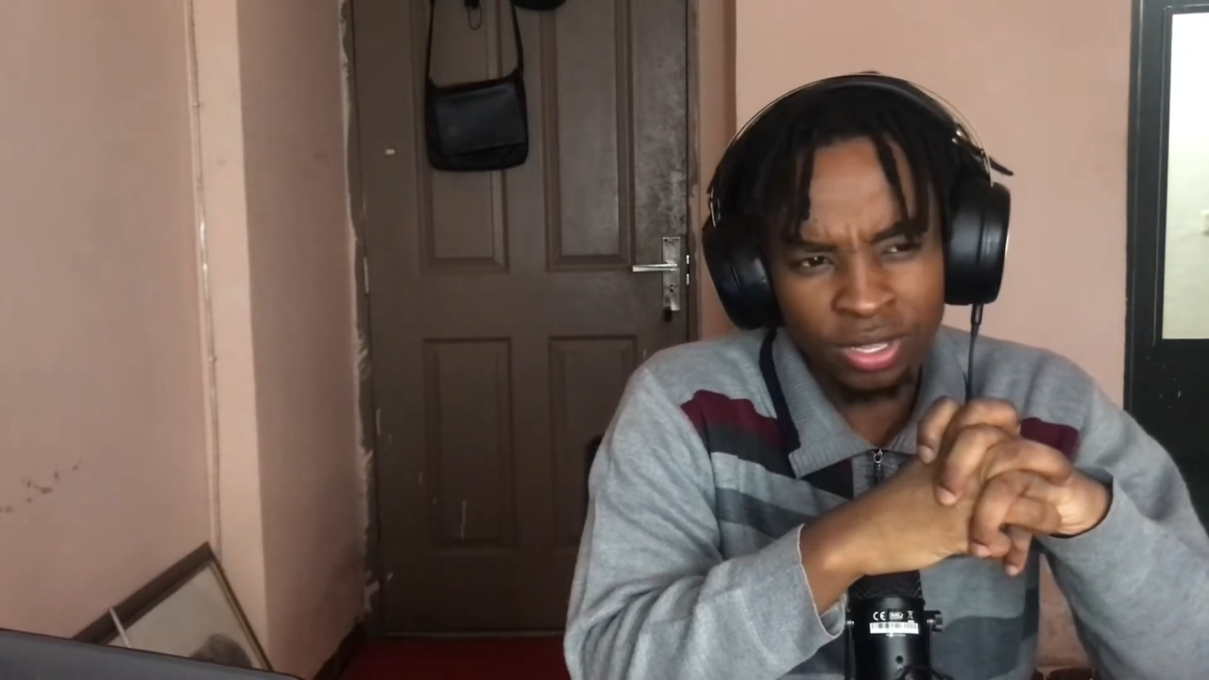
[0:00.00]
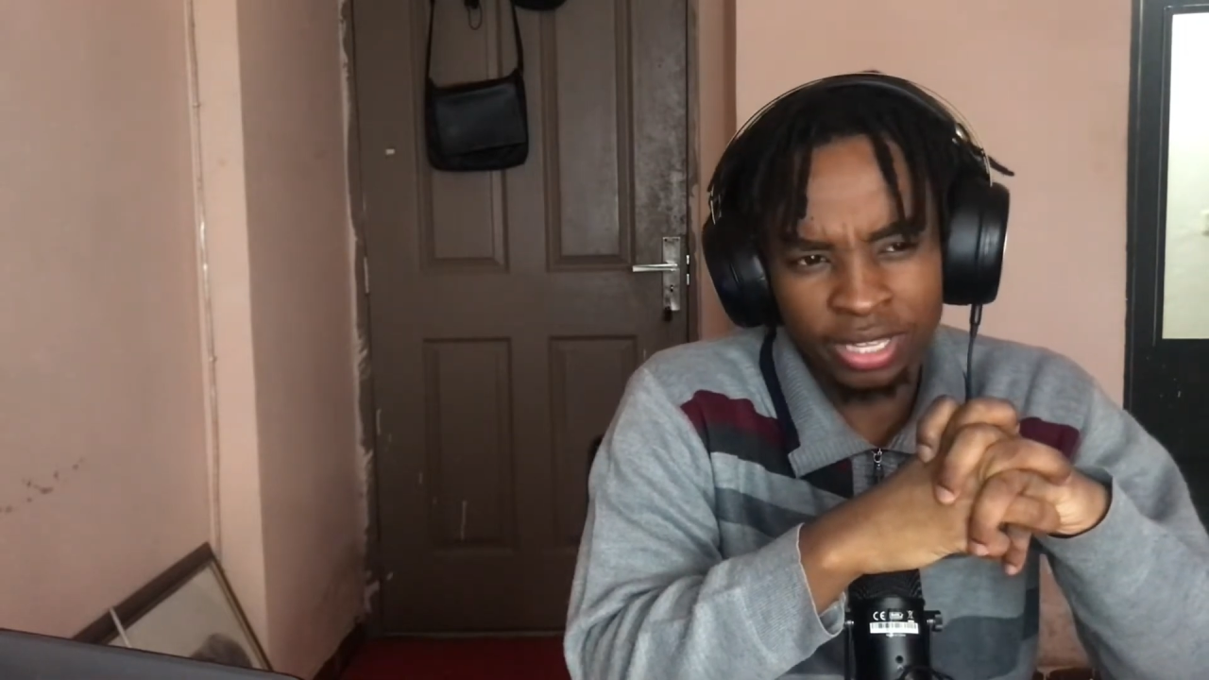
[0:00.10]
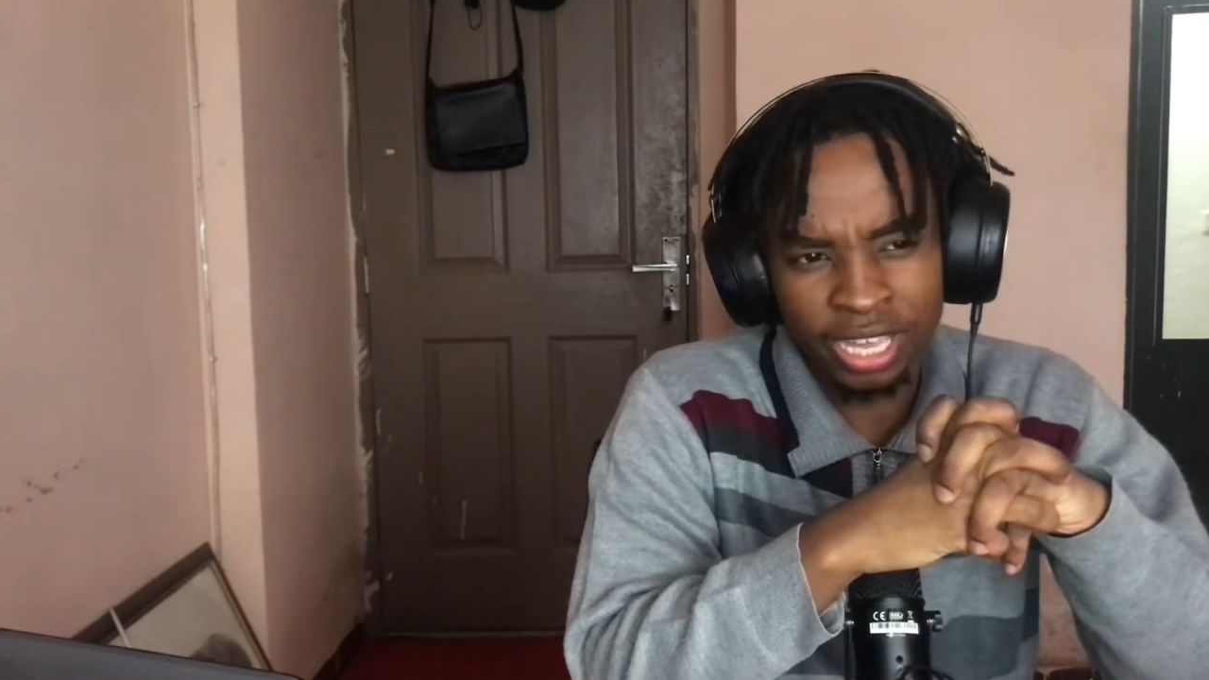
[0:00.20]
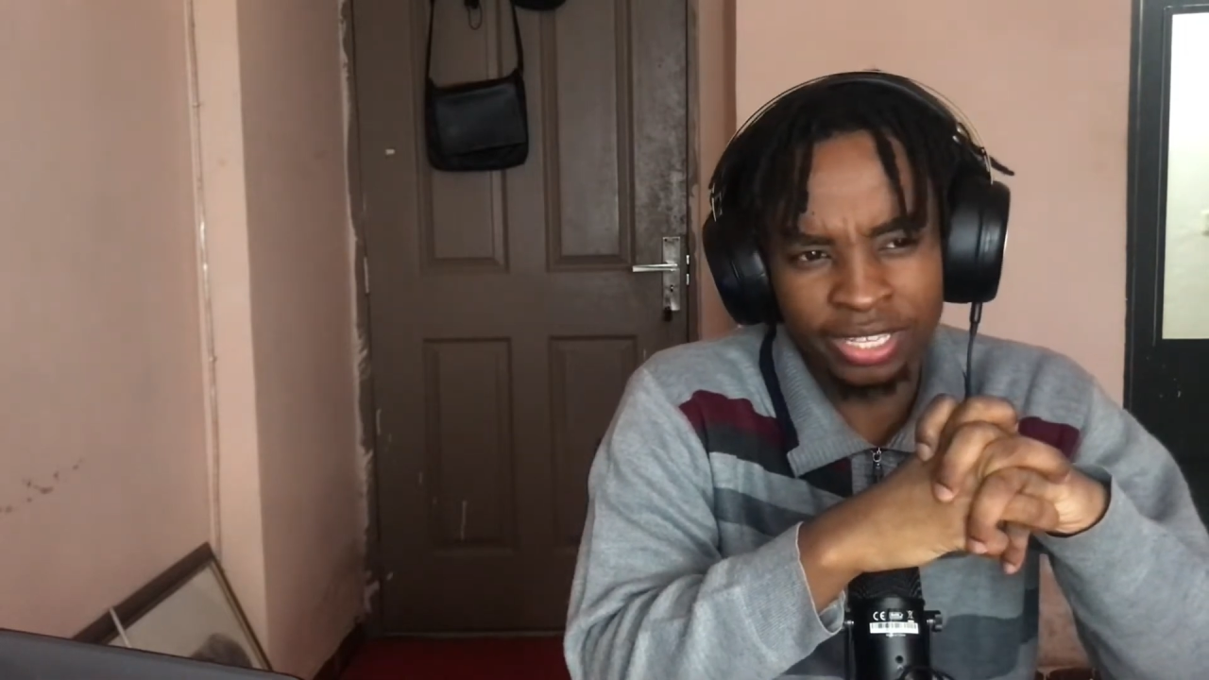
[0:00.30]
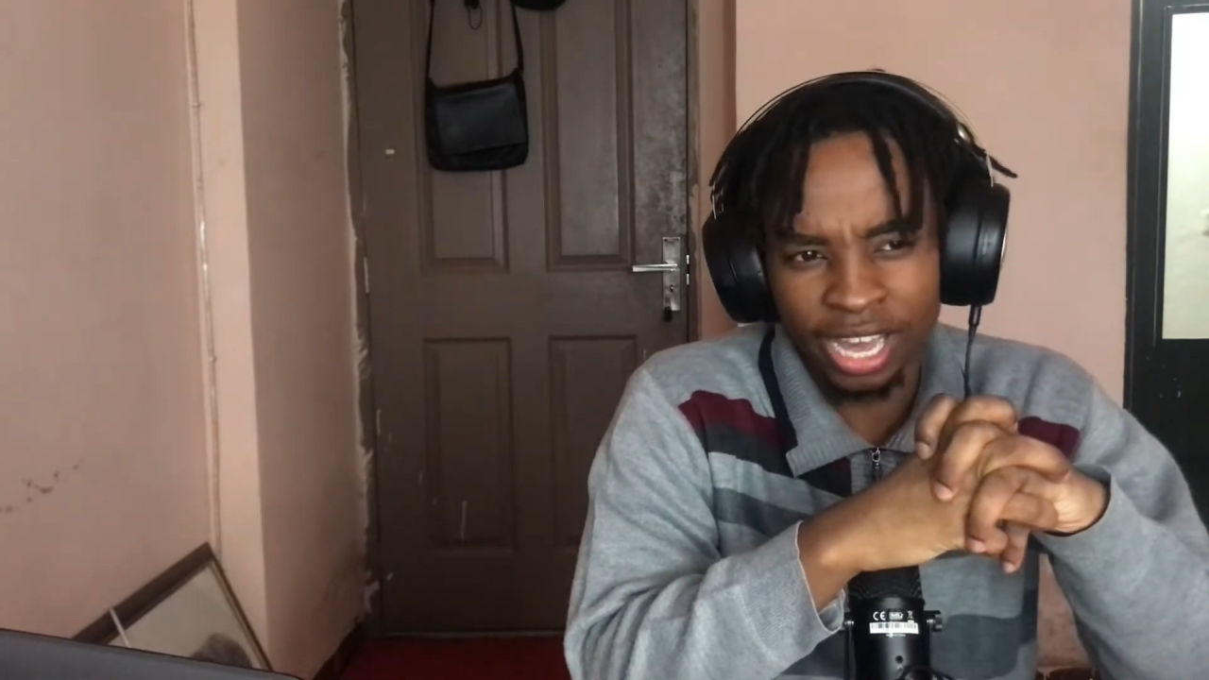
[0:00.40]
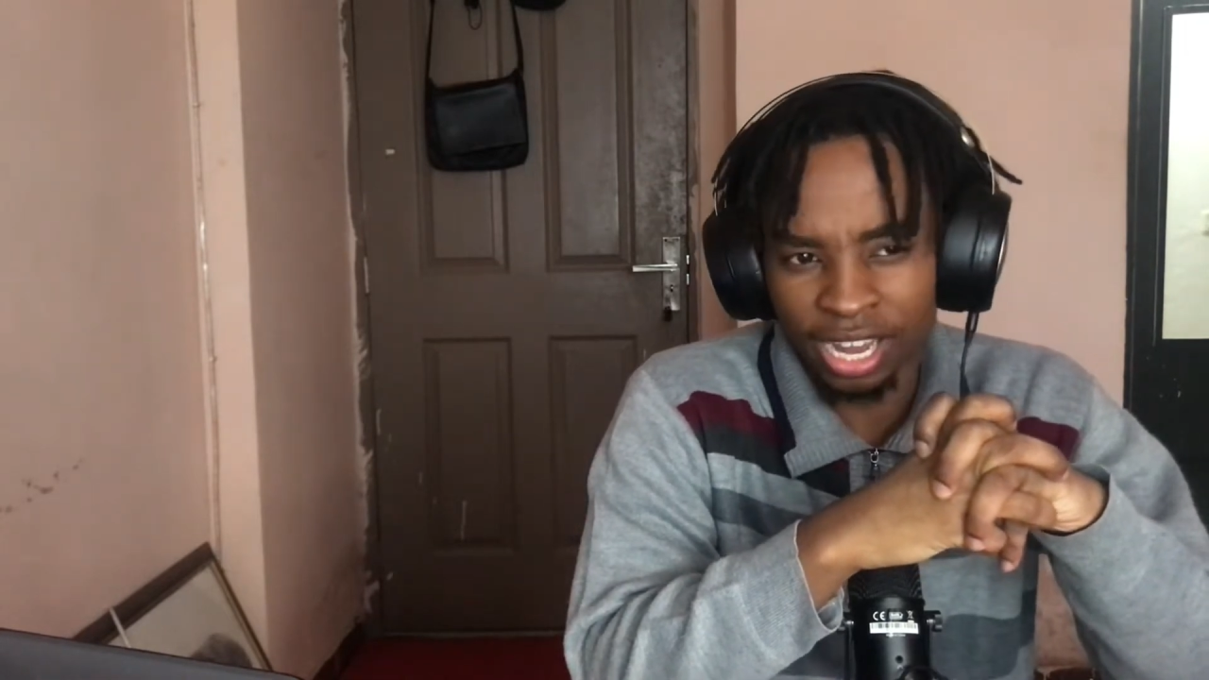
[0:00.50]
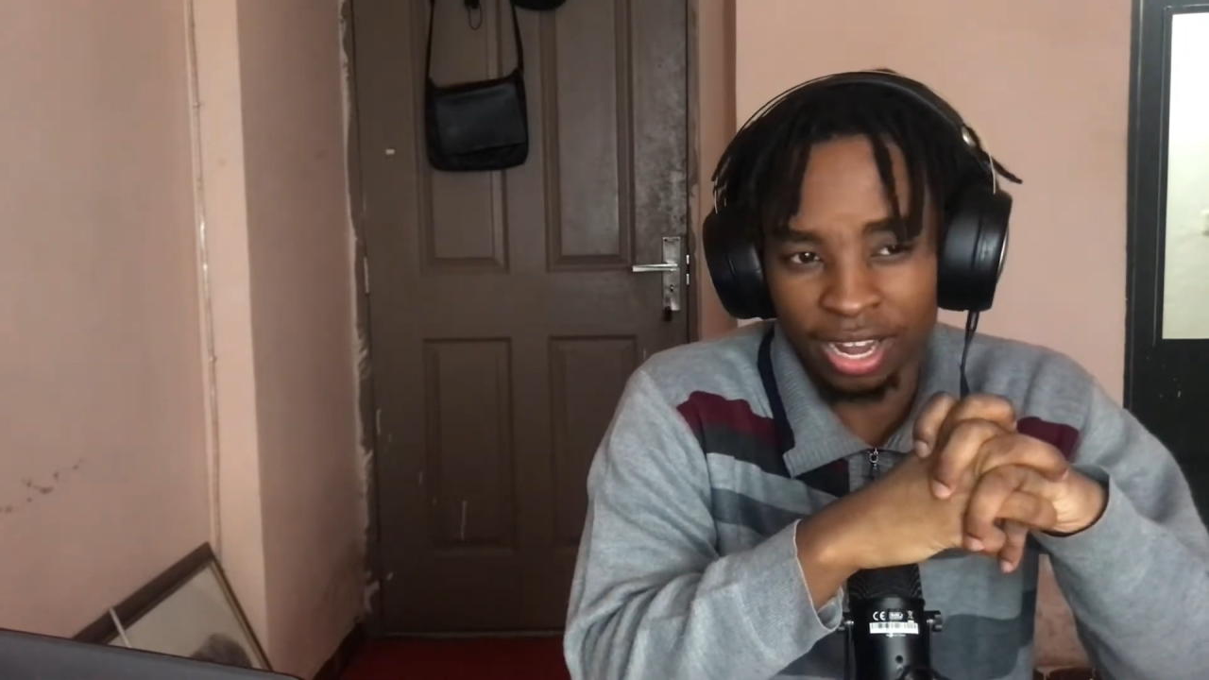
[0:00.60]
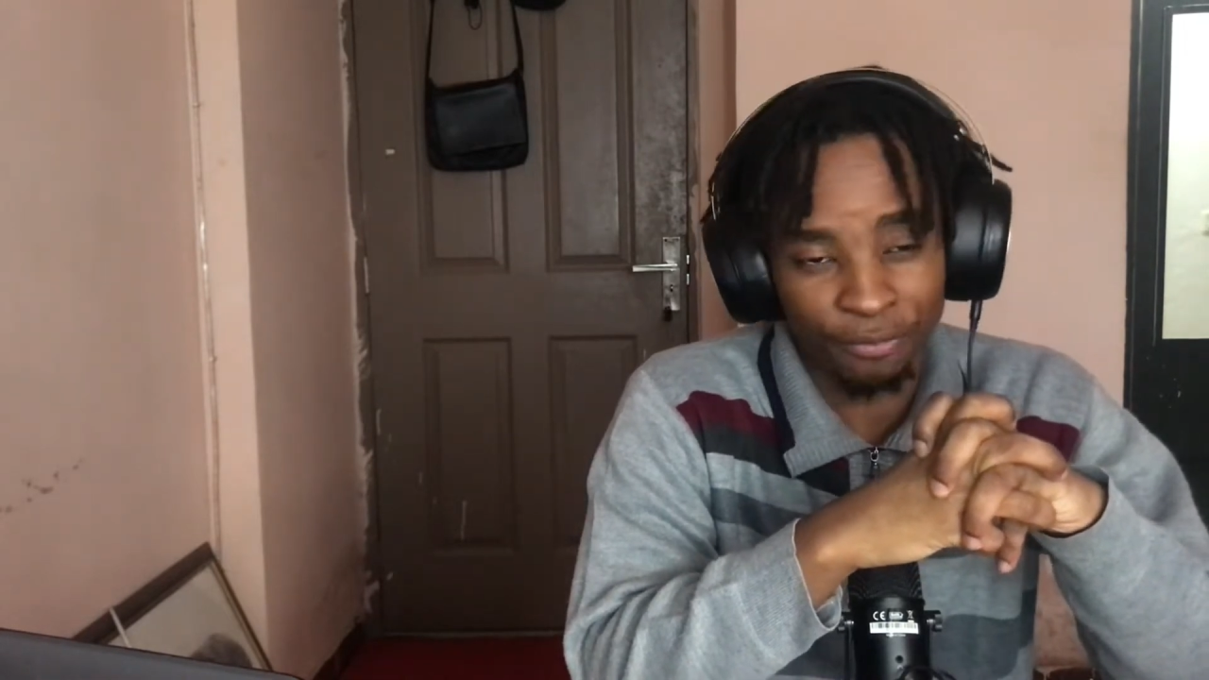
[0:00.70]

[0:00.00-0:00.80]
then they had a